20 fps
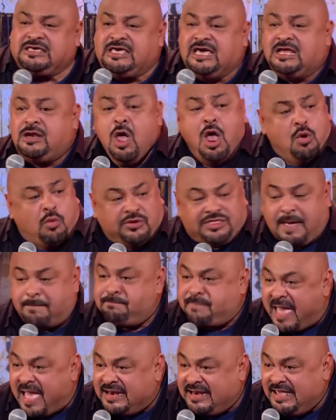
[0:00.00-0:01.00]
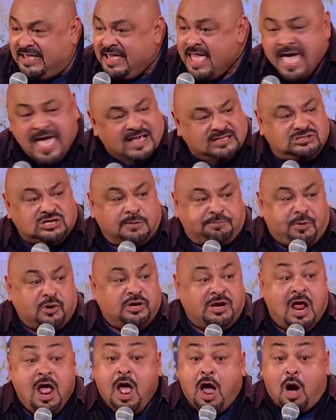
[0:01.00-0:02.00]
a kid with a penny, he's gonna
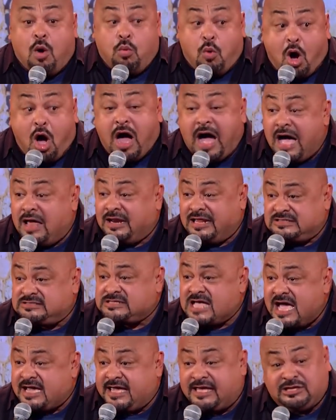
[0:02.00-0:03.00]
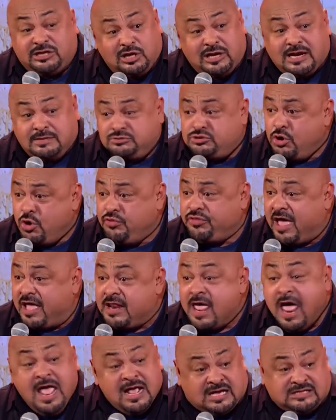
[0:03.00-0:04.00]
put in a wall outlet socket, you let him do
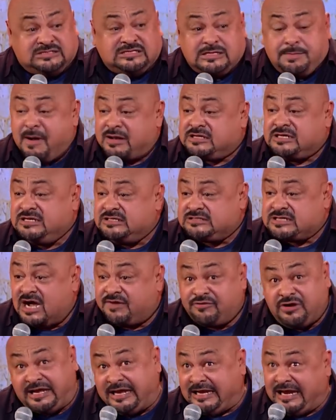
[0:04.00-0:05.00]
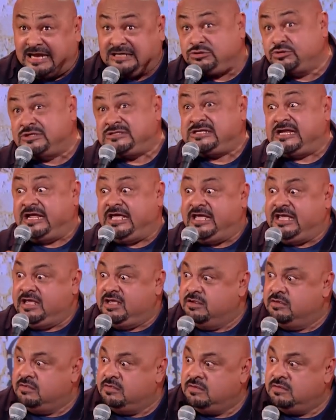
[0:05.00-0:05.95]
that, because he's about to discover electricity.